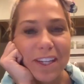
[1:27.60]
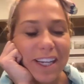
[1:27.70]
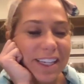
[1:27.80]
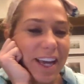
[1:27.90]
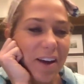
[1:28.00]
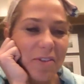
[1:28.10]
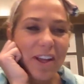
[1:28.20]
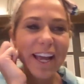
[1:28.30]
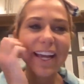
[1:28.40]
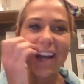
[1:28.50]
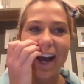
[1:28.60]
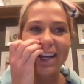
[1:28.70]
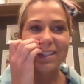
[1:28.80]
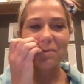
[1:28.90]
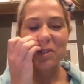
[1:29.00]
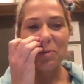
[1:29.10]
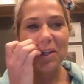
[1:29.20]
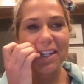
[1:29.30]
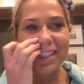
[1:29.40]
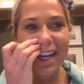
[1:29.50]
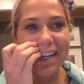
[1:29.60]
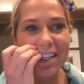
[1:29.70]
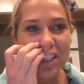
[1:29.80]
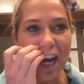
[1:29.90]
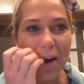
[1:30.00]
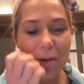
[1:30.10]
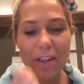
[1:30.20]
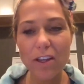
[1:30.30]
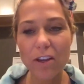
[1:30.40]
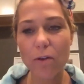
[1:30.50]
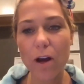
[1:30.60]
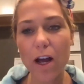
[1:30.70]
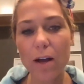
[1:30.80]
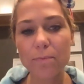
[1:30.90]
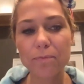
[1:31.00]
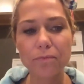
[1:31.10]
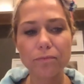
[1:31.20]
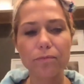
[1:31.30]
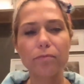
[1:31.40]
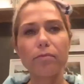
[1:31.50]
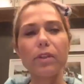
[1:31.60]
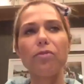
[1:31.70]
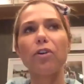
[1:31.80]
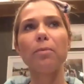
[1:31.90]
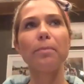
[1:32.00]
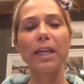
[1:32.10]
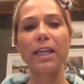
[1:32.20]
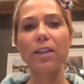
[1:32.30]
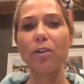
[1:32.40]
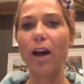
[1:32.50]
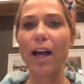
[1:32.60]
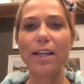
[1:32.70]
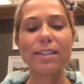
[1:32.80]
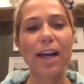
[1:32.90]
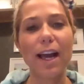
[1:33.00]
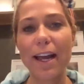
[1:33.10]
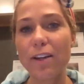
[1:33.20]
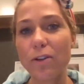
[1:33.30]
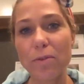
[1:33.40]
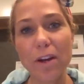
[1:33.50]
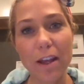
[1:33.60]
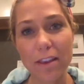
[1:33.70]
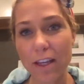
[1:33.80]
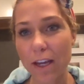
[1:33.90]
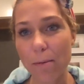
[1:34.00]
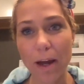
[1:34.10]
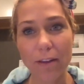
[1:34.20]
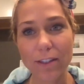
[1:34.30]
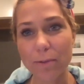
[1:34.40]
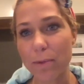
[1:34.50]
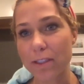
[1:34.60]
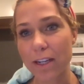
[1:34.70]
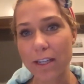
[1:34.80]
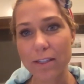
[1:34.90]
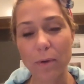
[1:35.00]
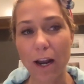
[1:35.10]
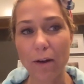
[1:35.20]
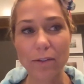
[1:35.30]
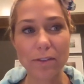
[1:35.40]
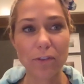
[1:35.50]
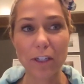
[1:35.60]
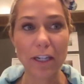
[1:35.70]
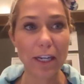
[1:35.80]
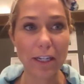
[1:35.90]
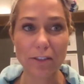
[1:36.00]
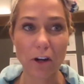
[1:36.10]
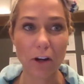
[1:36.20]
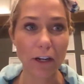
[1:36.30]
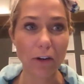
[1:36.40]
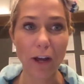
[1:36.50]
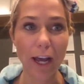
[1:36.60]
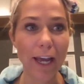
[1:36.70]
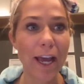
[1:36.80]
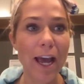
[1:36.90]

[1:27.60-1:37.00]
Well, hey guys, I'm super excited to chat with you. For me, you guys, I knew nothing about this business when I was freaking getting started. Okay.